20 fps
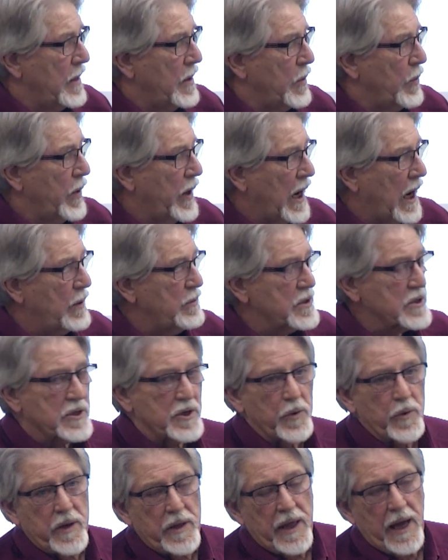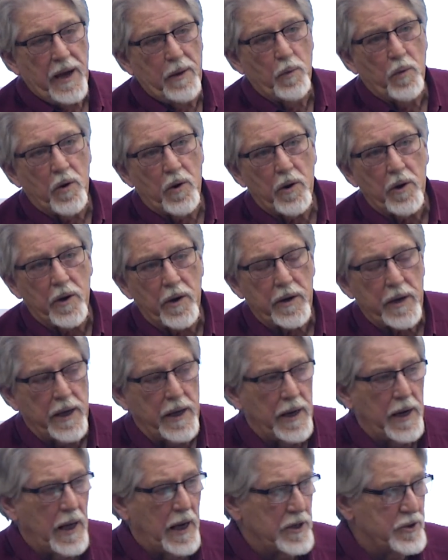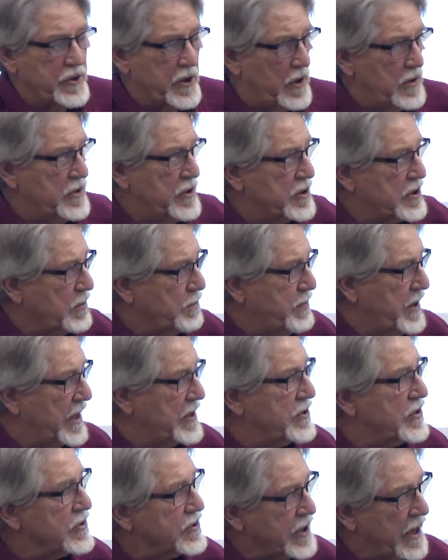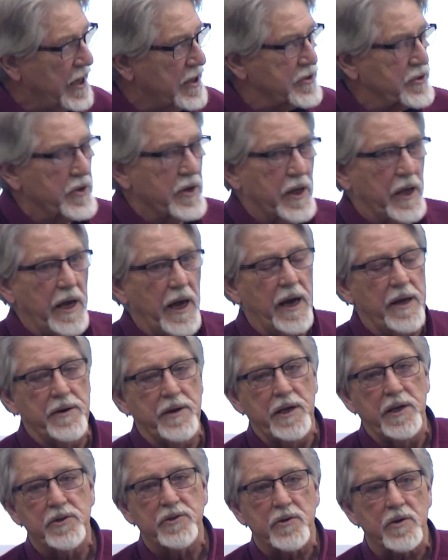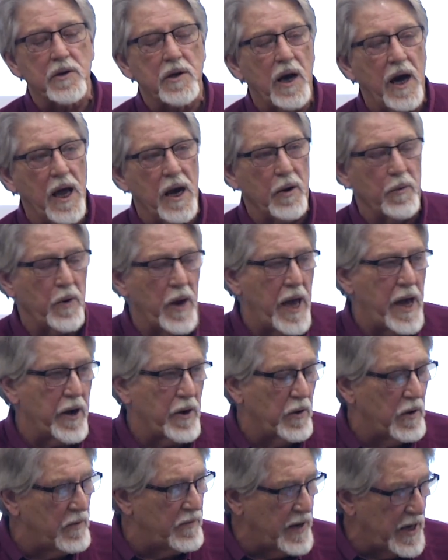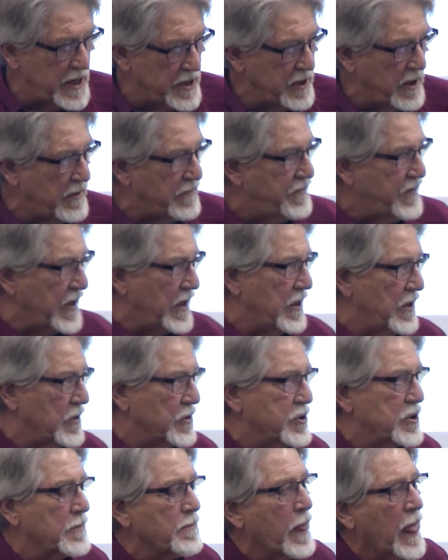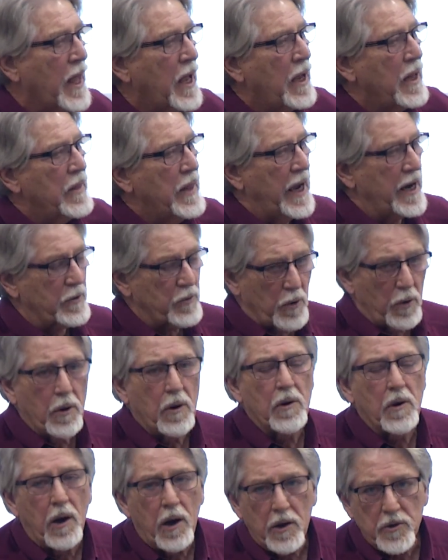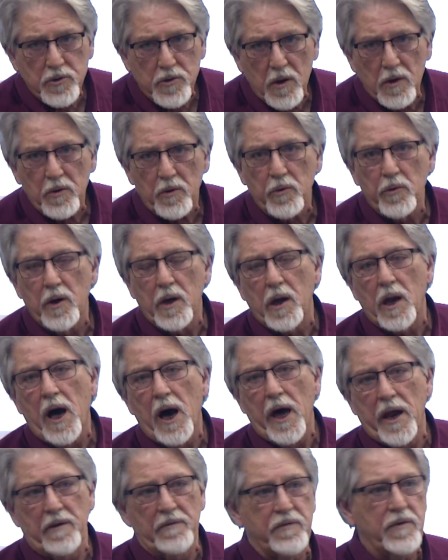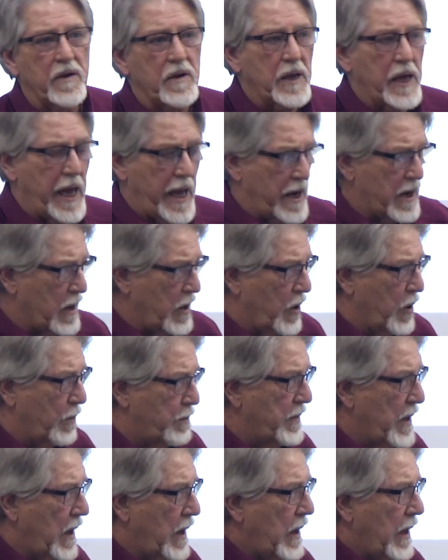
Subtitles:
when I was doing that work, and I showed you some pictures yesterday out in eastern Colorado of onion fields, that grower also grew a lot of cantaloupe.